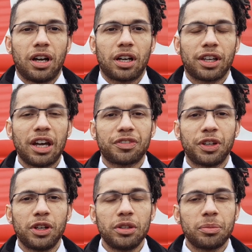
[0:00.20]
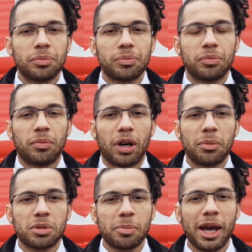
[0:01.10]
Good afternoon, my
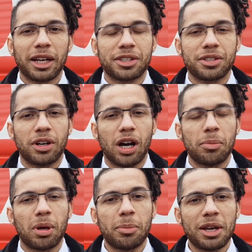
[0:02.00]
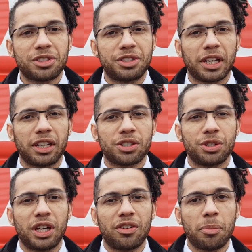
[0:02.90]
name is Max. I'm a master
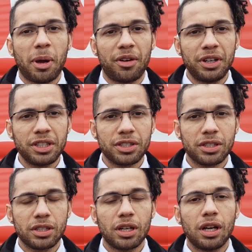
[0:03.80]
technician here at Perrys.